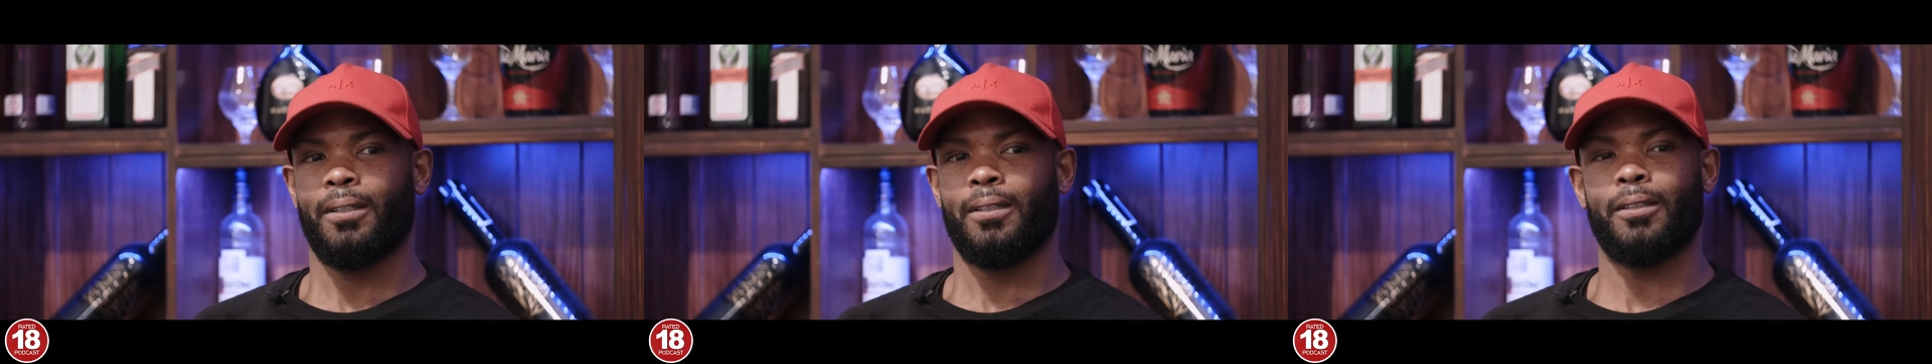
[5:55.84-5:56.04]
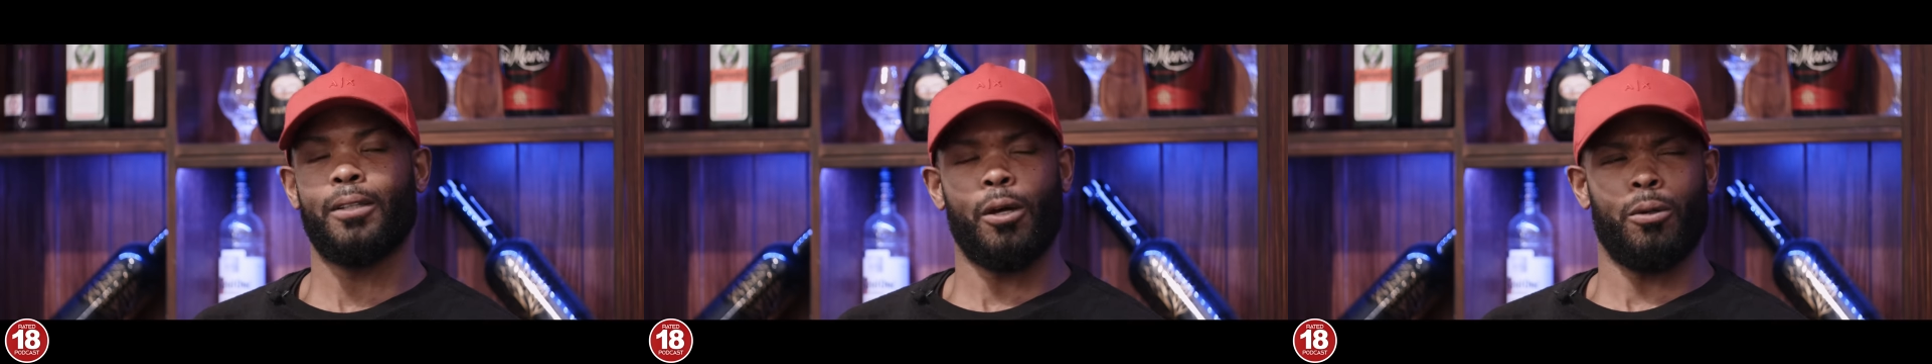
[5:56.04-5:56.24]

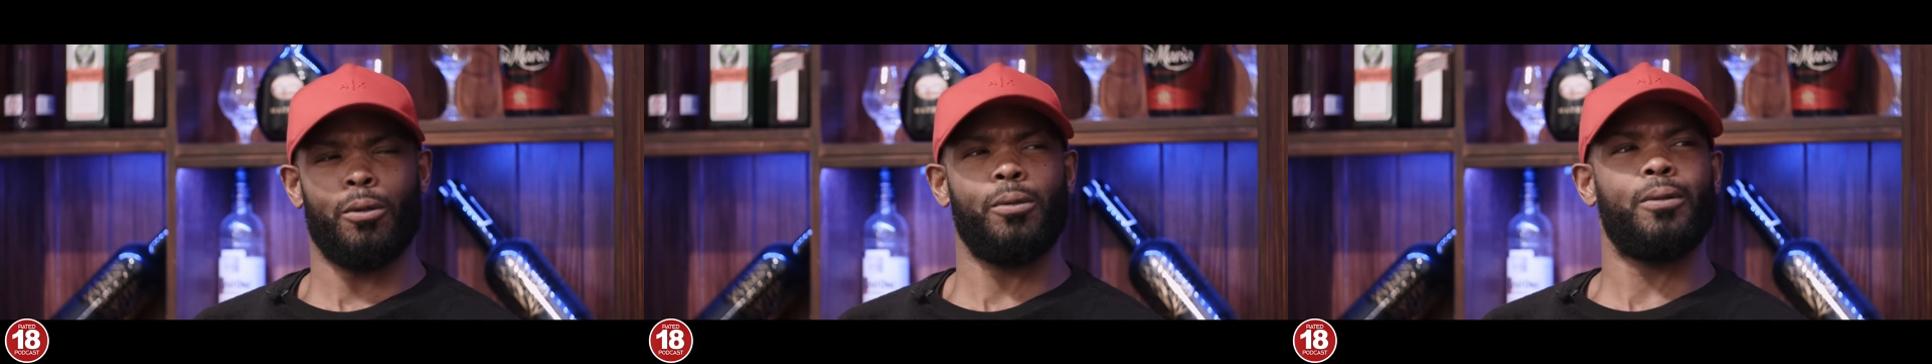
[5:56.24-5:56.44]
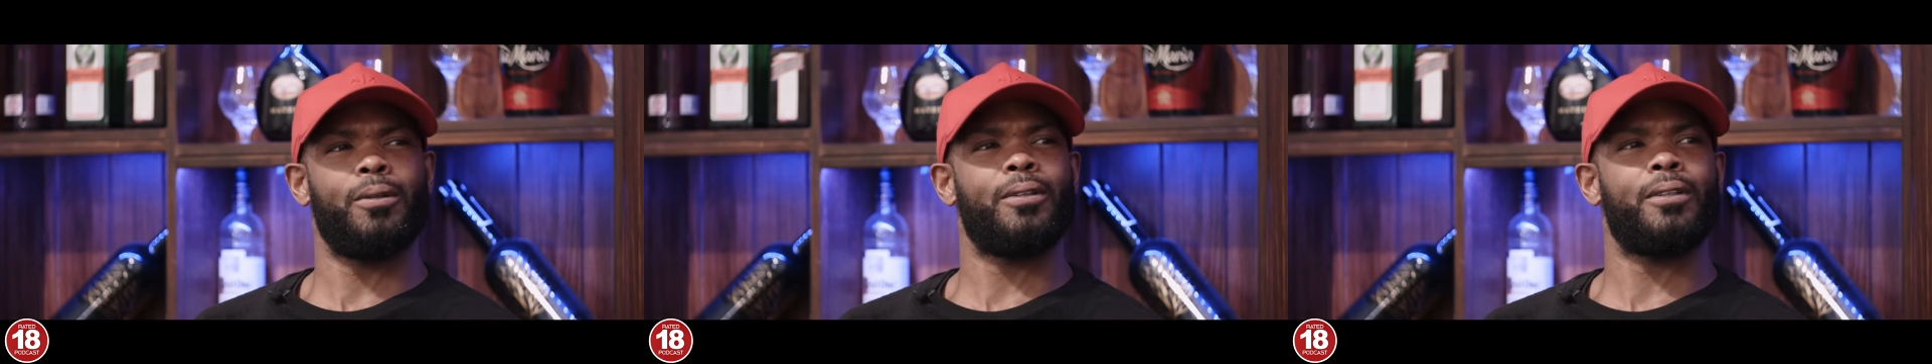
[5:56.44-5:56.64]
No.
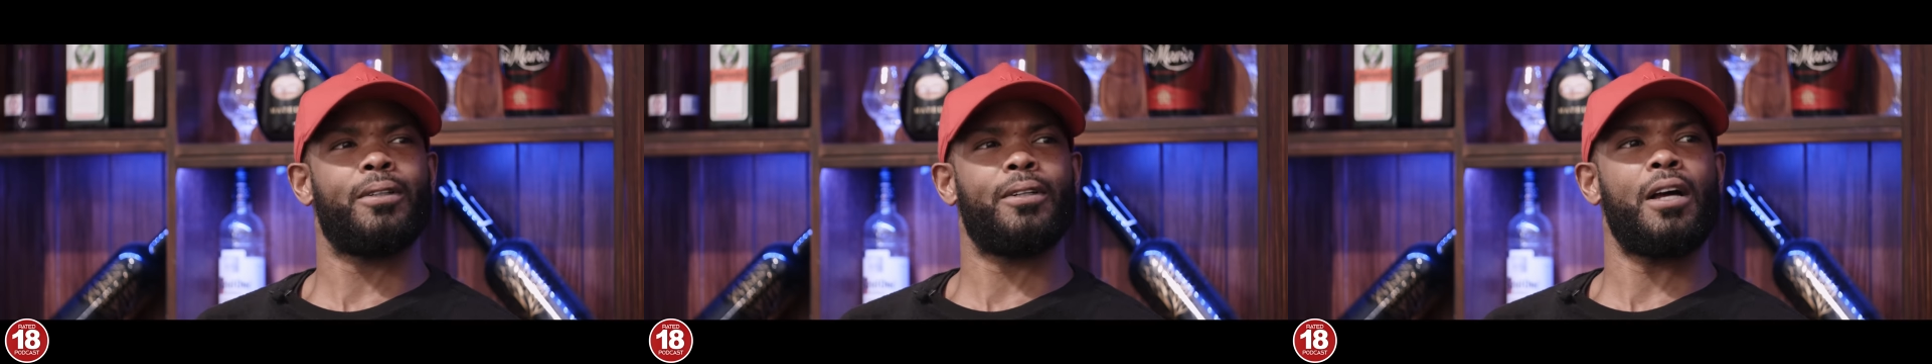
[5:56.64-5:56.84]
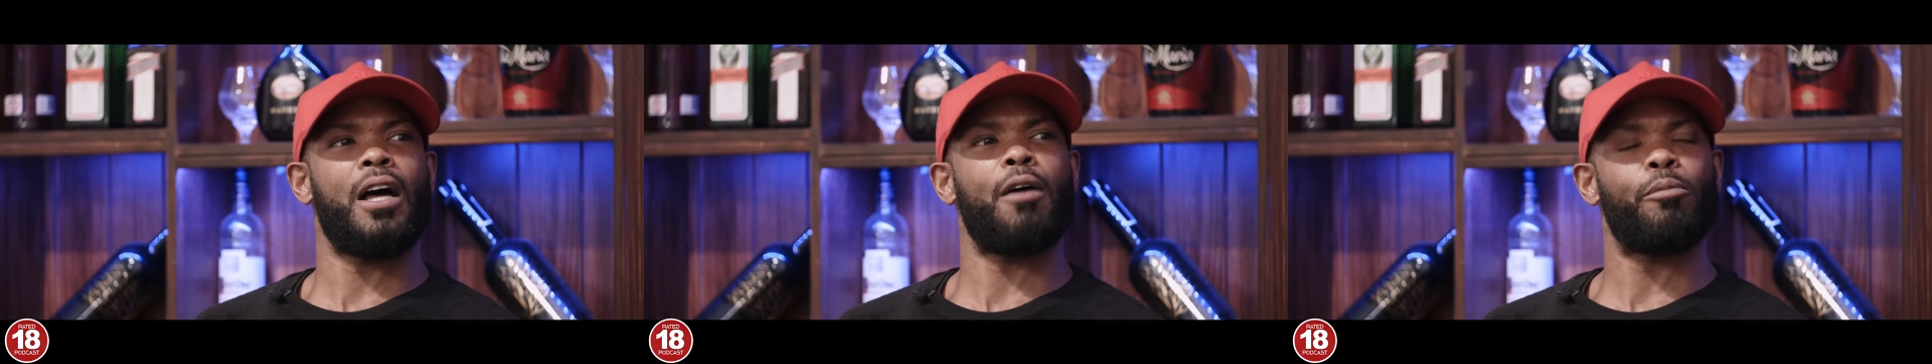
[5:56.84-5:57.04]

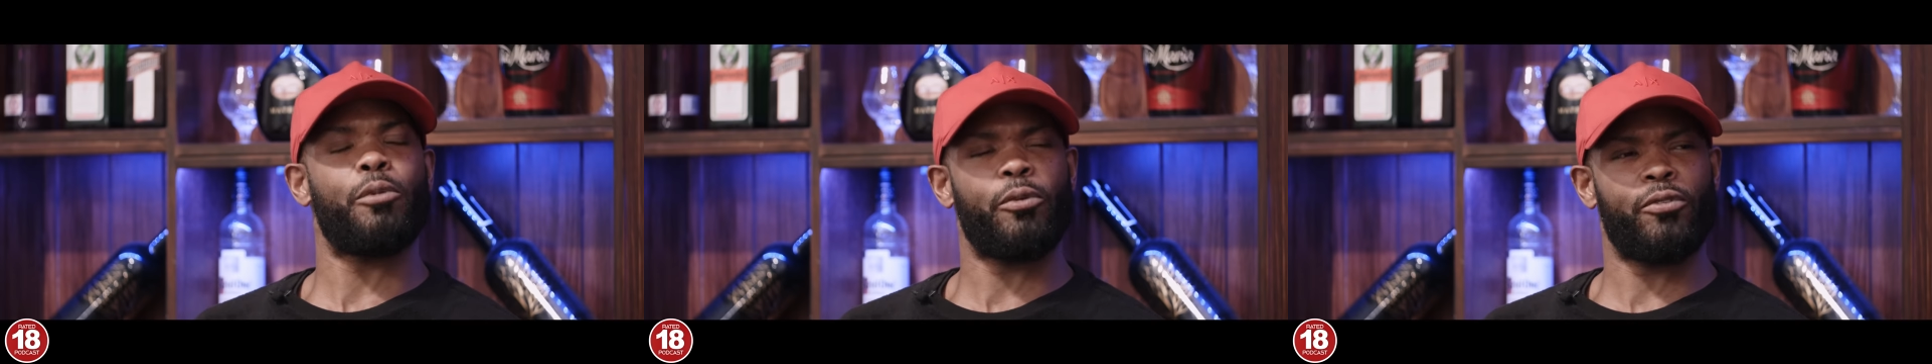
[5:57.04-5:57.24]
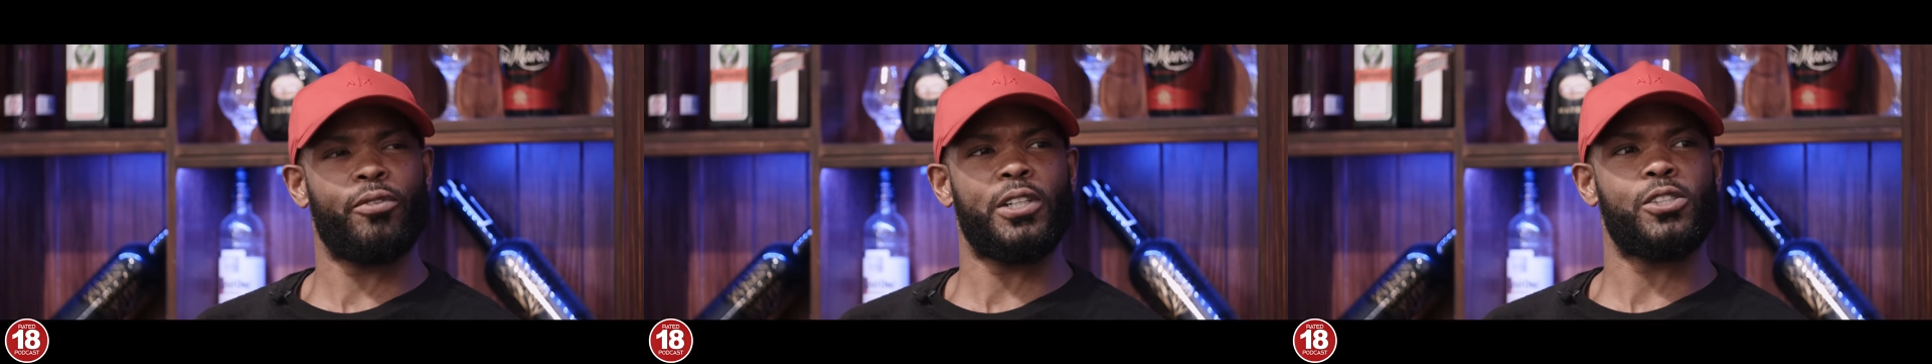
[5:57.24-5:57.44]
I'm
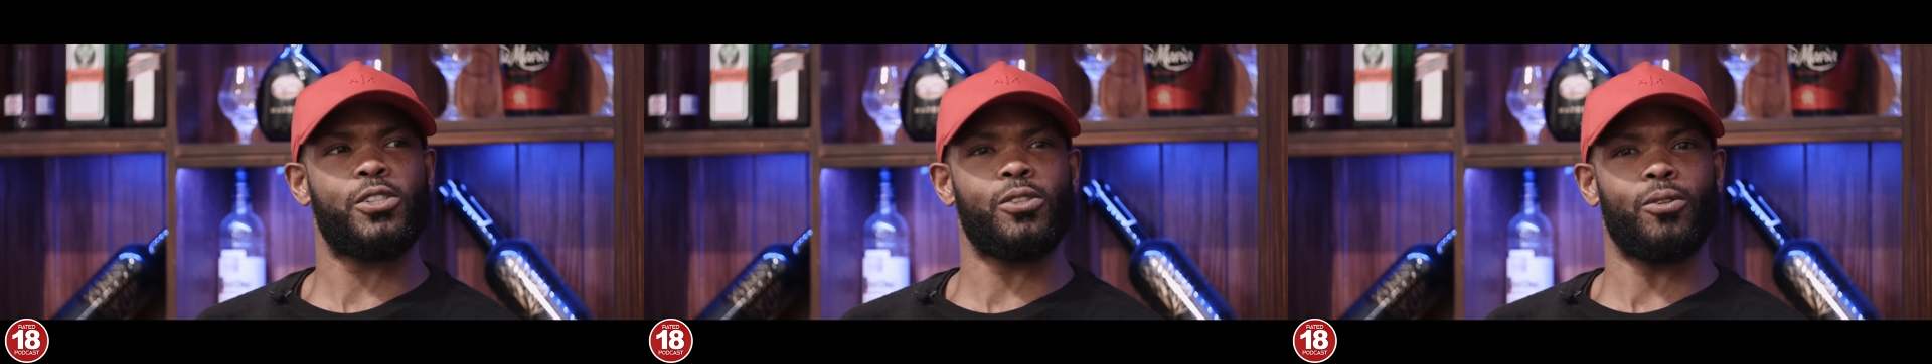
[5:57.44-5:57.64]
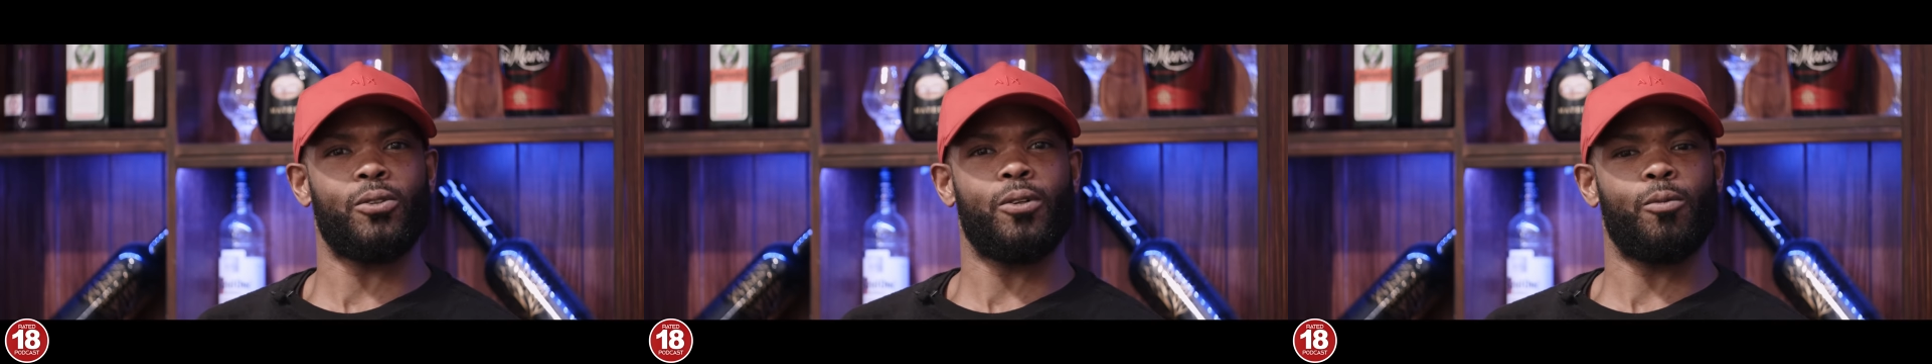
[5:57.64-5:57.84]

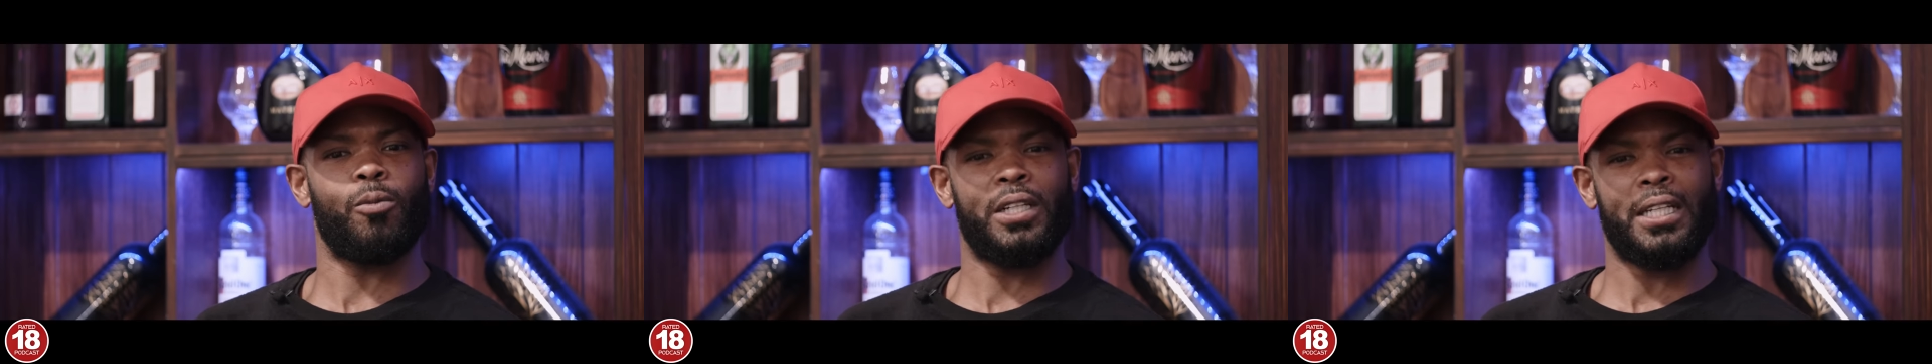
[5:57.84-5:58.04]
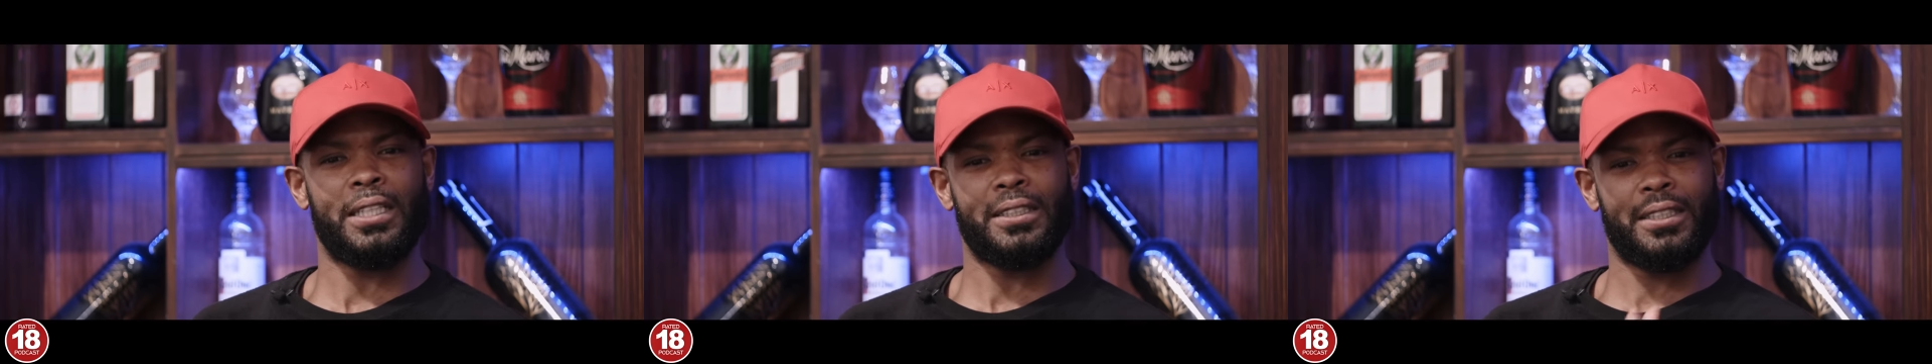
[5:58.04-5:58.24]
professional. When
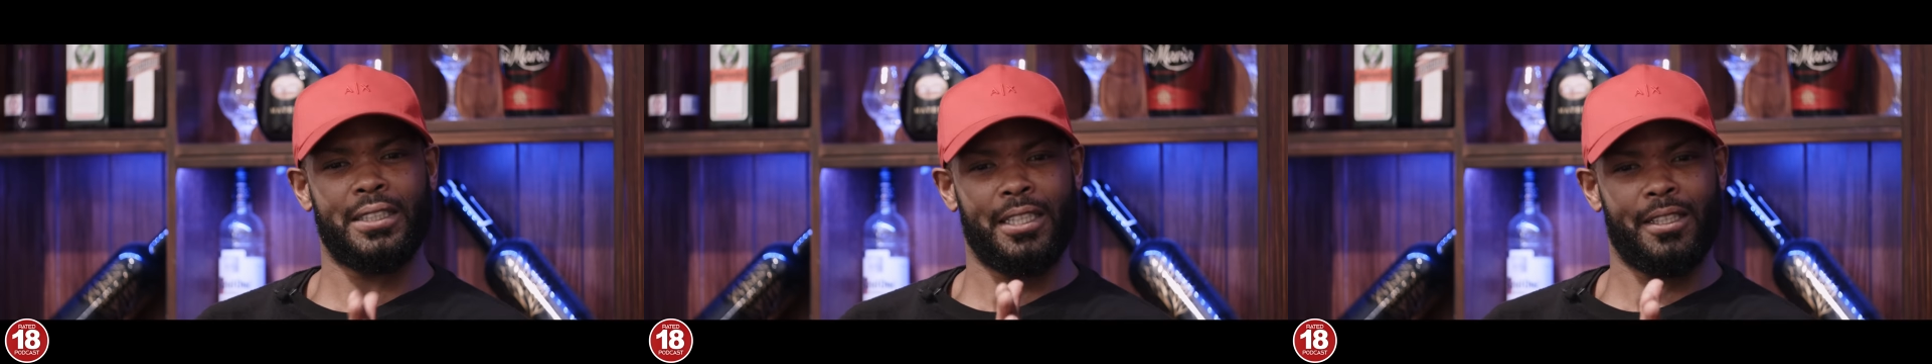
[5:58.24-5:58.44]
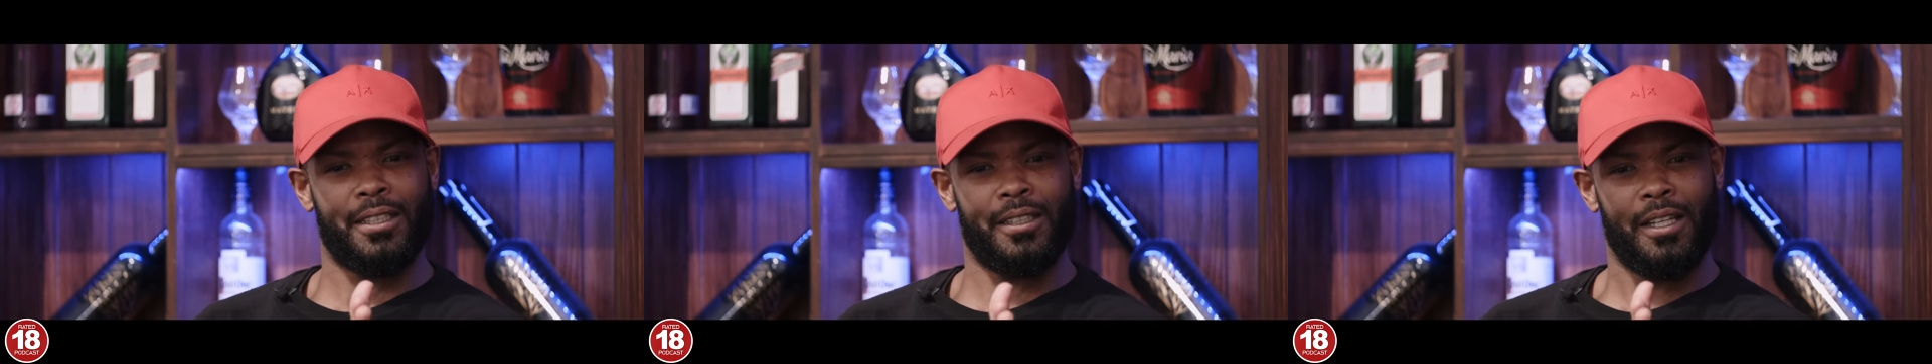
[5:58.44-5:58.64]
I
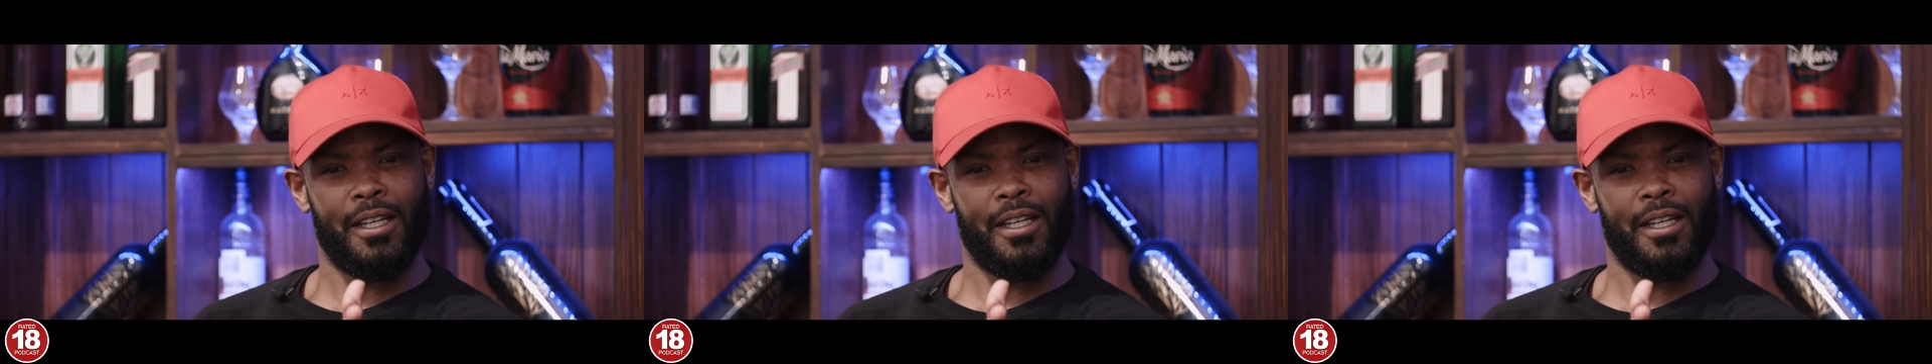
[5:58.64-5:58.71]
see